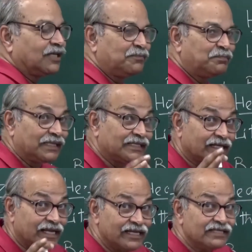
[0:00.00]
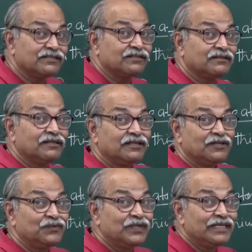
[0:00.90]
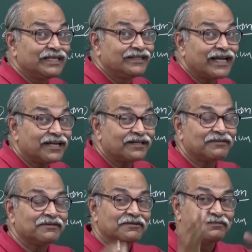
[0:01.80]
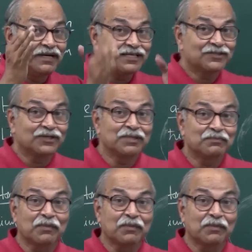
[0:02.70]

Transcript: You can picturize, we did that based on the